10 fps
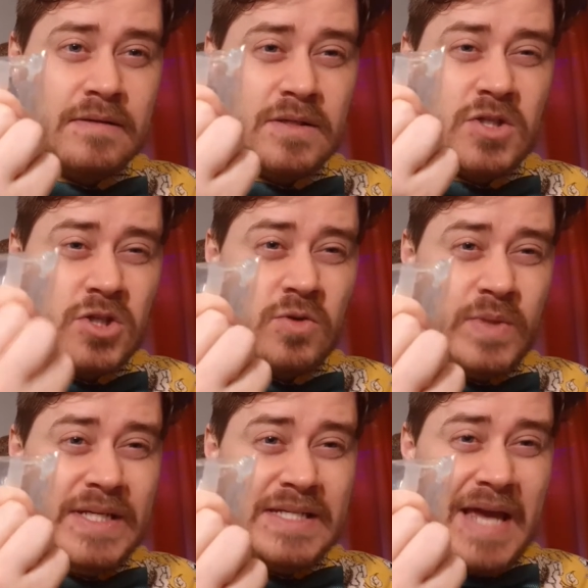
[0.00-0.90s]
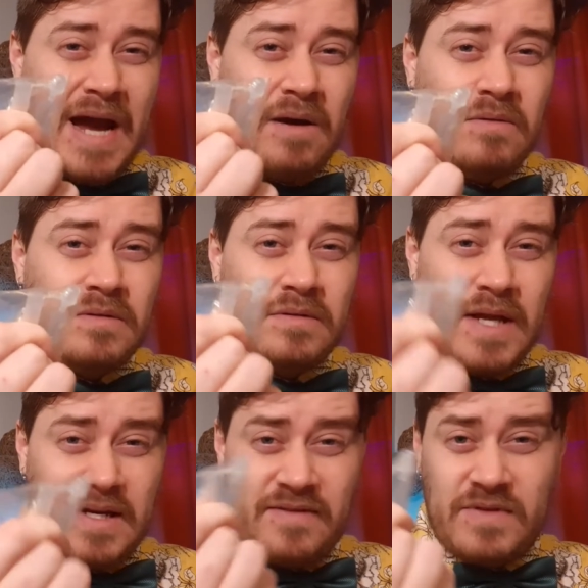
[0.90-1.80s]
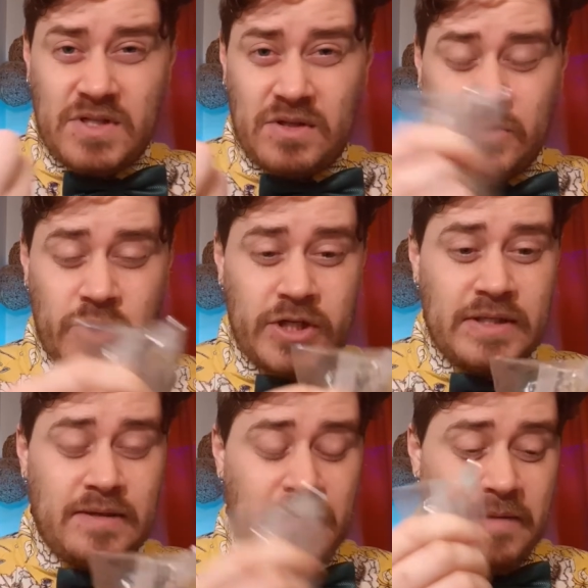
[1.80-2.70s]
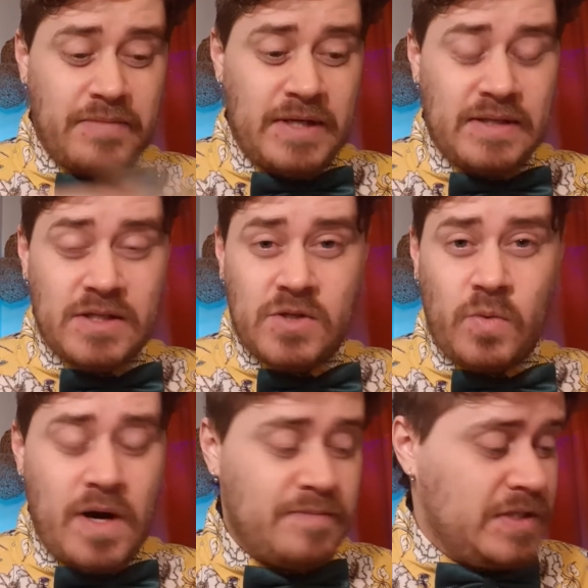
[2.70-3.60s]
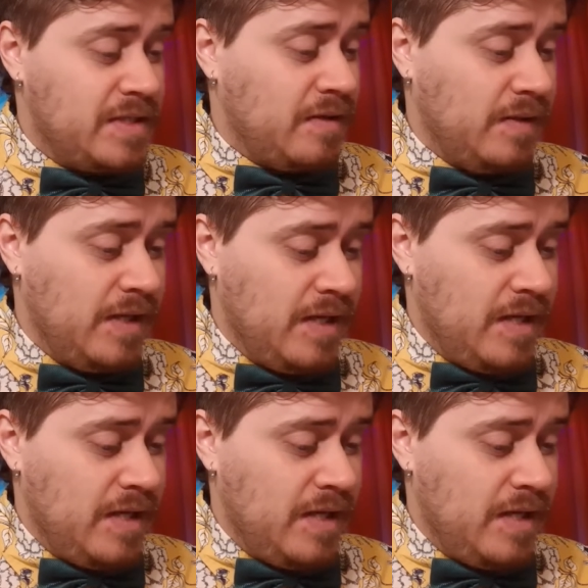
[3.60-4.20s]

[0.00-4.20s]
to squeeze out any of the solution that might be in the swab still.